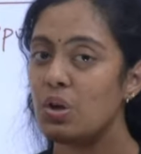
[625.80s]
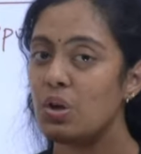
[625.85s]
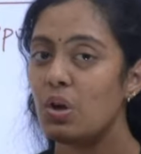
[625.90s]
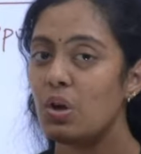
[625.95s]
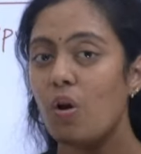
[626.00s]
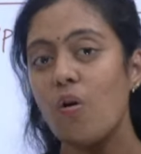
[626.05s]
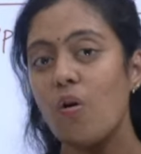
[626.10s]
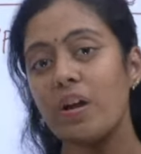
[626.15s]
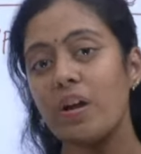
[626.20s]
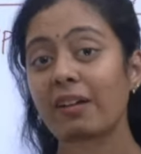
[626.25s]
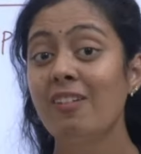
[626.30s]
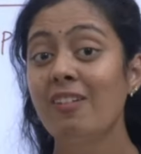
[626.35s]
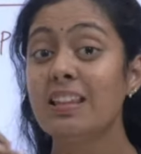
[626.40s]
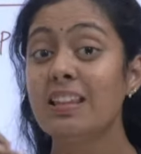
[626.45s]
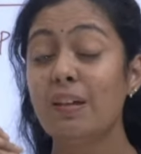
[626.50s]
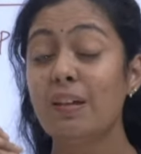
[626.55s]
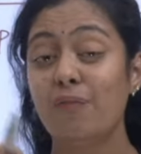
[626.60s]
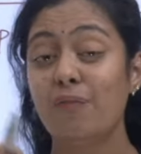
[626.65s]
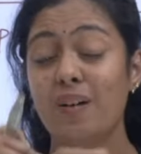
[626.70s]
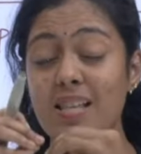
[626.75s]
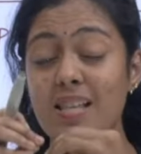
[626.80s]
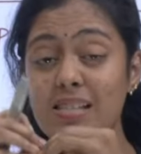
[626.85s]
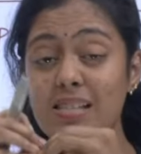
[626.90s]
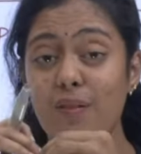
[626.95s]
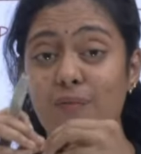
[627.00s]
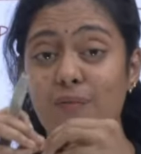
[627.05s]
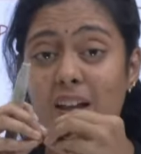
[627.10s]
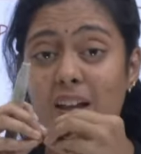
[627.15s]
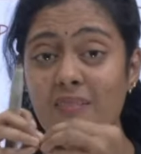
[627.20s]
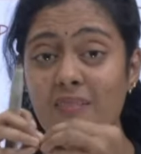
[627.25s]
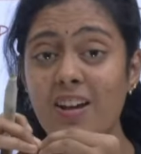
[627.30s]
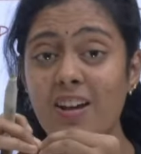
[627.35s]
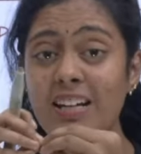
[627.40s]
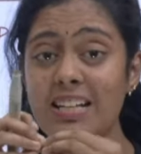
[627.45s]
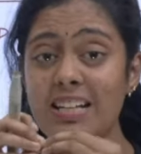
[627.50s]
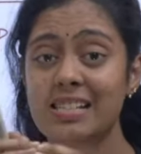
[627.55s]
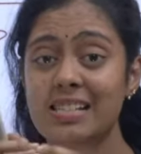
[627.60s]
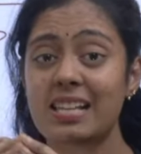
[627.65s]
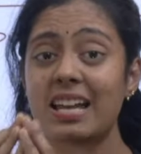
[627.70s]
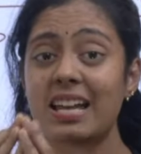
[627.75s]
okay when the once the flower
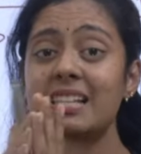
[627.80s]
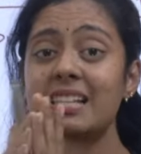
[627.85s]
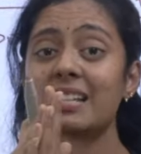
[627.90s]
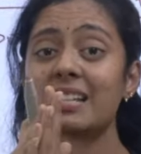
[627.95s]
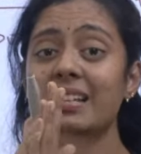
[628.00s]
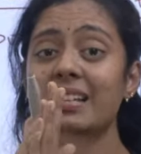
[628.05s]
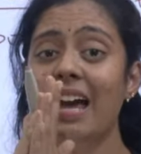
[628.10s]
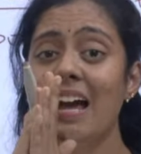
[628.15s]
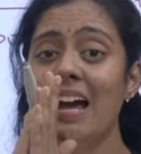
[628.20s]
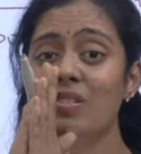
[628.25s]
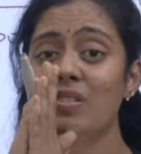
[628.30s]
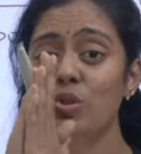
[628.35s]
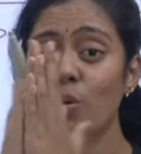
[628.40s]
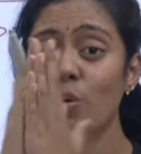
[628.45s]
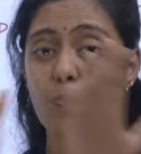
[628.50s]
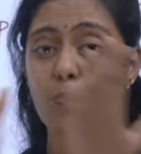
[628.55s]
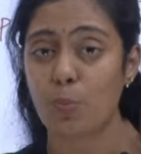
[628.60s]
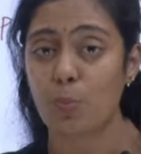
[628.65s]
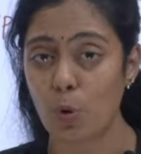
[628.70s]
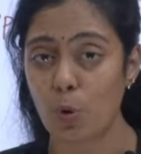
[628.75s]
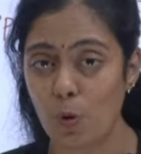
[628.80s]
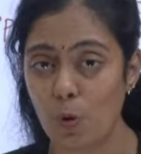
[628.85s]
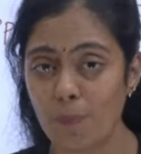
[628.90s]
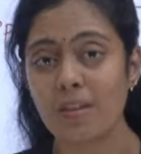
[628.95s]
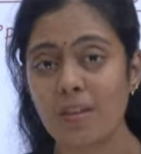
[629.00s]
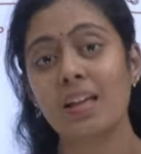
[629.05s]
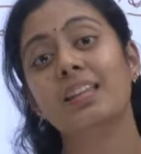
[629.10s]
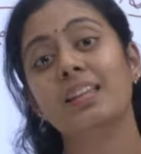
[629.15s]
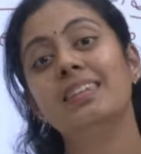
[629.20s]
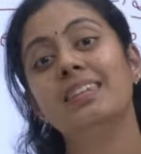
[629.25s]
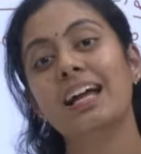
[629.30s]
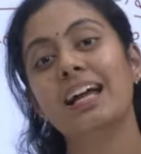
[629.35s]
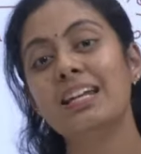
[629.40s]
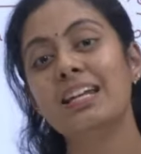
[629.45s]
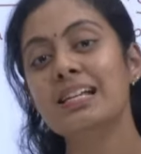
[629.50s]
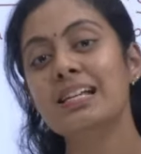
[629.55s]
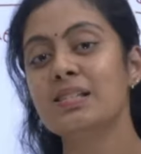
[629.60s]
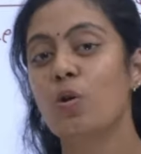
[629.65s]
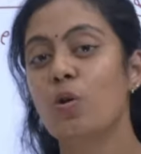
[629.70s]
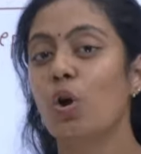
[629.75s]
decides it has to bloom that
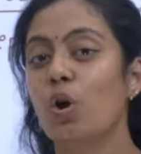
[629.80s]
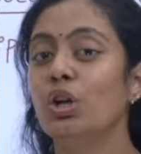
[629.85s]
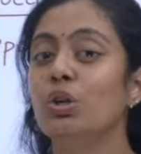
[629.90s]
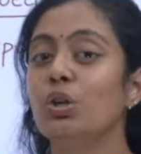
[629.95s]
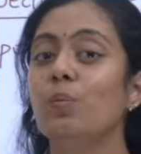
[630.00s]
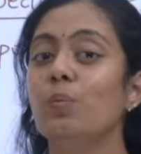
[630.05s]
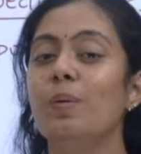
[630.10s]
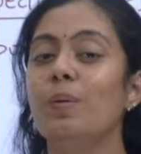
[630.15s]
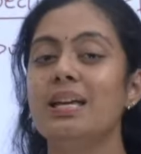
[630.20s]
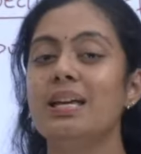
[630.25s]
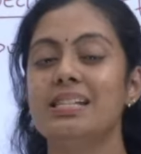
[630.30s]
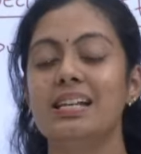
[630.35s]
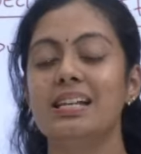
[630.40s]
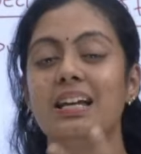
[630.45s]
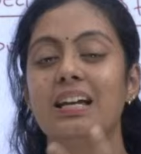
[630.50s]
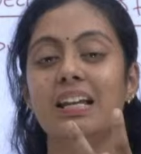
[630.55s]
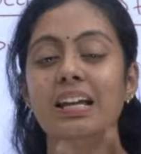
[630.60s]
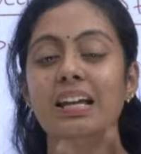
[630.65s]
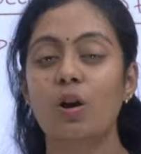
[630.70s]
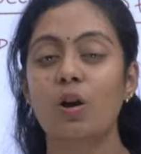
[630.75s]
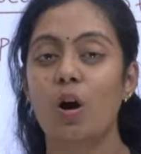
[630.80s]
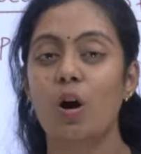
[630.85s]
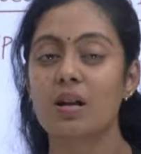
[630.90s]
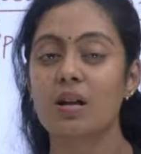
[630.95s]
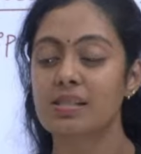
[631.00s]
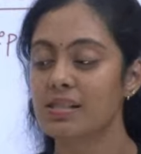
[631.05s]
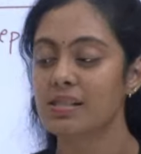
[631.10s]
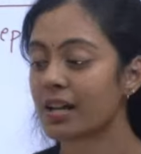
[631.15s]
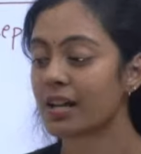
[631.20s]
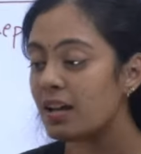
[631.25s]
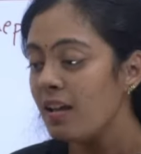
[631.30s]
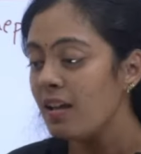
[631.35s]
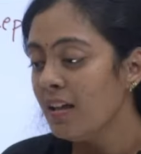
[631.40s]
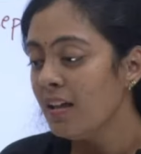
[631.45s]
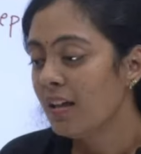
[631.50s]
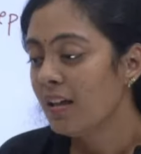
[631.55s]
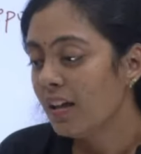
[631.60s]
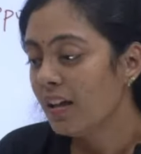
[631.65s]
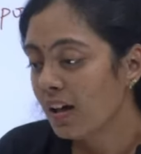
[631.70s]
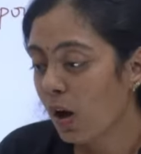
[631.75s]
is going to basically cause the
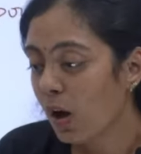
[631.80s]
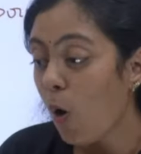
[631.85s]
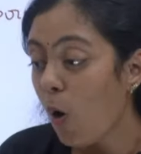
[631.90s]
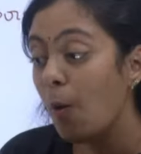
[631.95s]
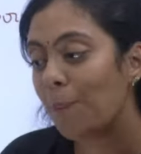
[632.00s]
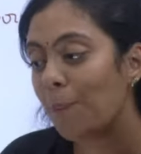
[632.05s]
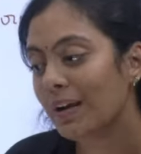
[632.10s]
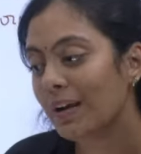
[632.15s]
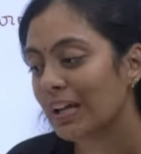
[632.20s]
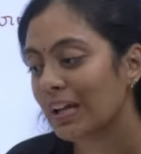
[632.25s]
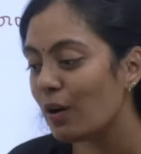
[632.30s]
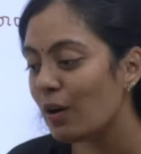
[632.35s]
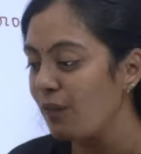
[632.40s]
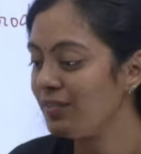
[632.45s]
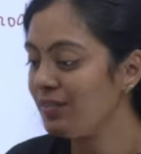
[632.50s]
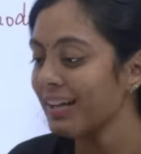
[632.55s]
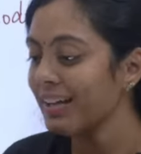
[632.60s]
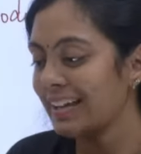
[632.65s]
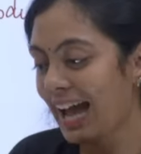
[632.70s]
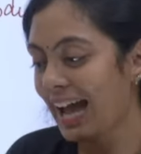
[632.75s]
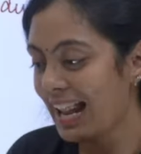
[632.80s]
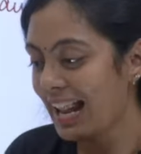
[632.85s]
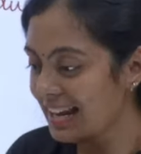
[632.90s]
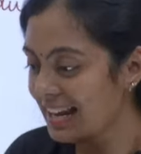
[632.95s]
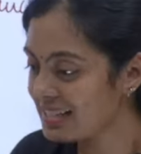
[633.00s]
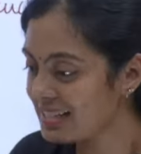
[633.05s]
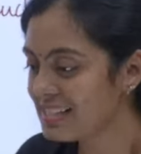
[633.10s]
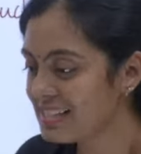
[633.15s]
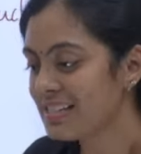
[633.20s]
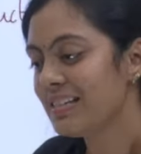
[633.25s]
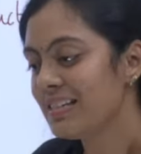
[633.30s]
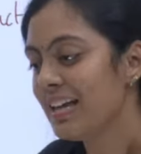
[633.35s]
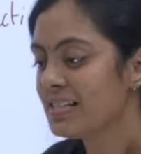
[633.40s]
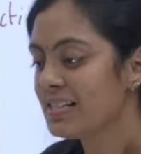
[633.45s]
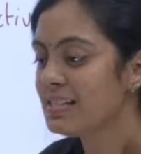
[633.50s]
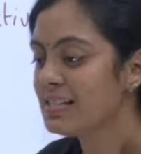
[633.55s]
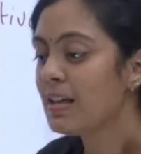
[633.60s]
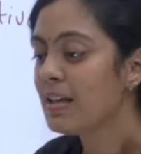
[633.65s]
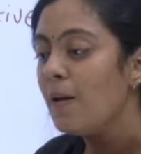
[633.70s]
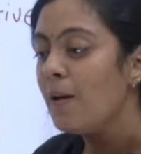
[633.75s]
opening of the calyx yes
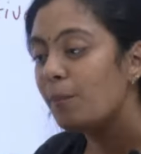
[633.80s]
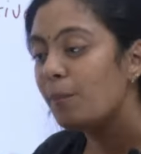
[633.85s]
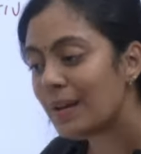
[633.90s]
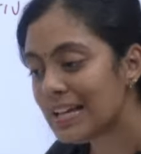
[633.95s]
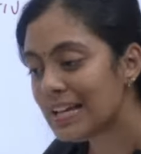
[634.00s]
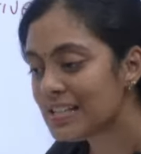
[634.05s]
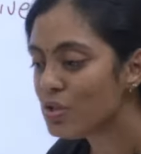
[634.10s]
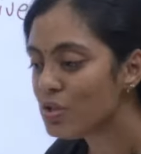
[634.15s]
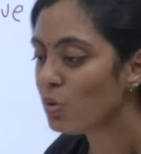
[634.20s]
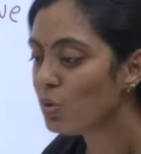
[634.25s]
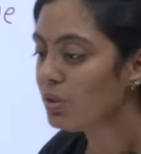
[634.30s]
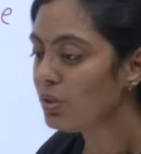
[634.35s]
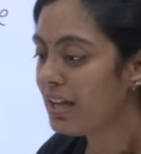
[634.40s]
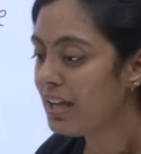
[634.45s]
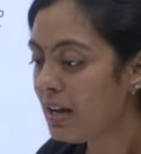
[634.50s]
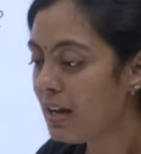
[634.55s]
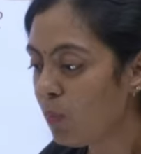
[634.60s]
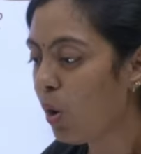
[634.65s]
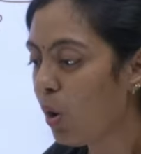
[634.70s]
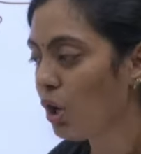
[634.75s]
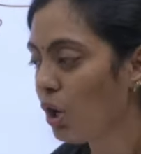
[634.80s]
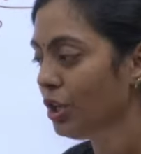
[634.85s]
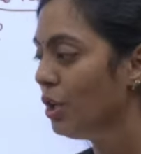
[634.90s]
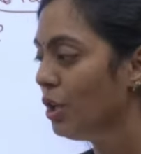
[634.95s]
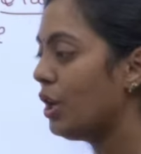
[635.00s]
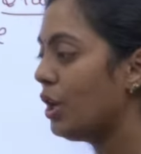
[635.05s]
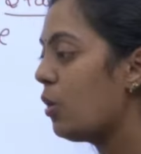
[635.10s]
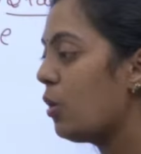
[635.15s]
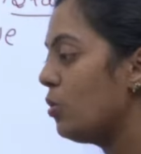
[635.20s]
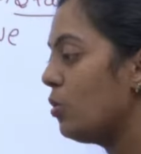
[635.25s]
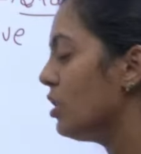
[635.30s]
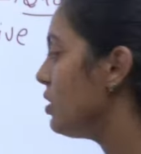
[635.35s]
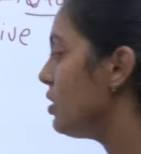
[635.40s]
please do tell what your doubt is